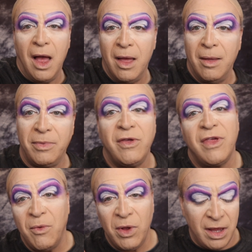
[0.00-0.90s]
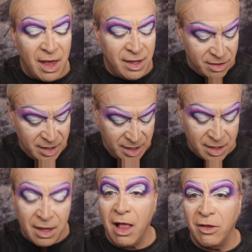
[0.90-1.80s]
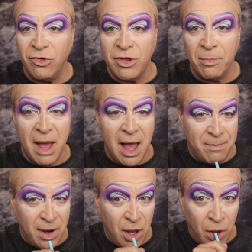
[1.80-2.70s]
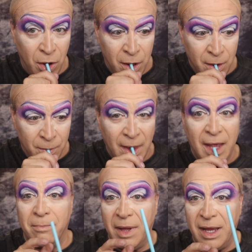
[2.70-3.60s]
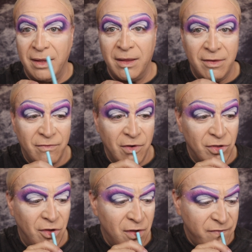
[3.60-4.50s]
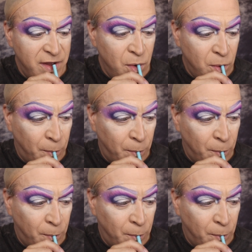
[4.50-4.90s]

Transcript: um, because I really like the colors to pop. My frozen coffee,